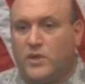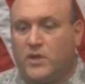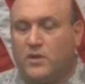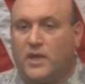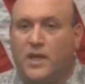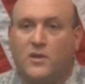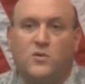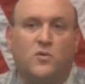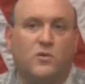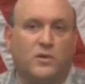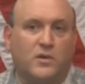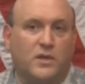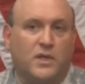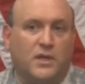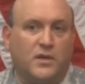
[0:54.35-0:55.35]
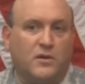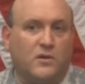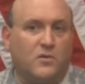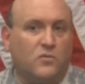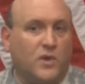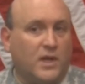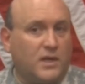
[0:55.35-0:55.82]
We are headquartered here
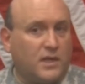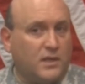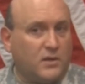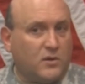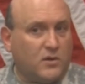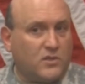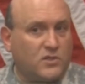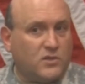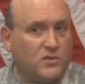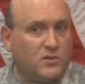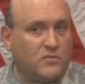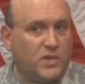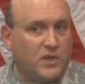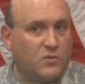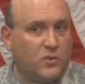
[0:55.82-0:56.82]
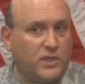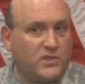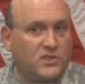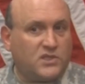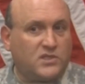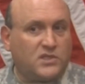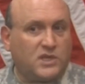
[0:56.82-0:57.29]
on Rock Island Arsenal, but we
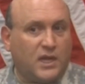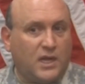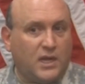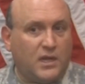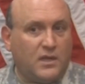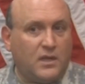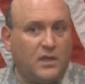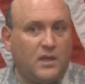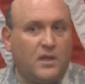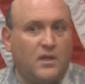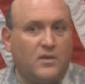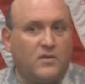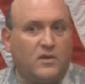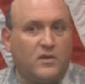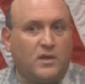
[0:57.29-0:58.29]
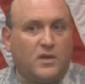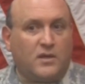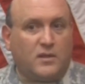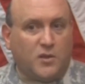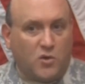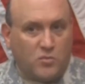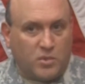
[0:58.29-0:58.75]
sustain uh,
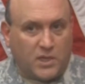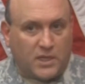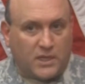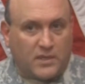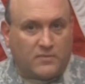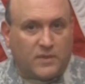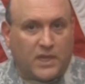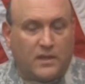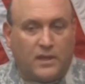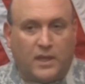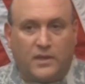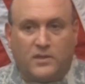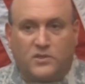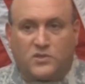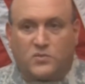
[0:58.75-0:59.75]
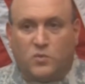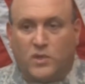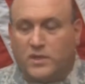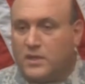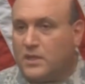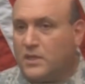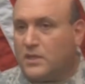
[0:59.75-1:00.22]
globally, and that is
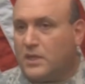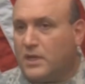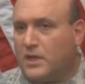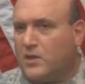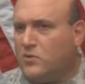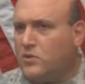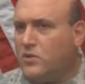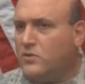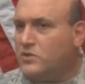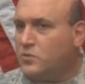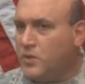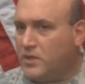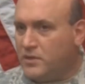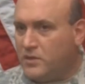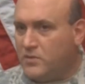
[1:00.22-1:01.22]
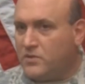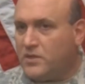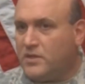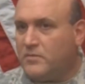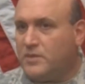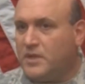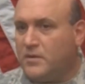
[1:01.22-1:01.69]
one thing that I don't know is well known to the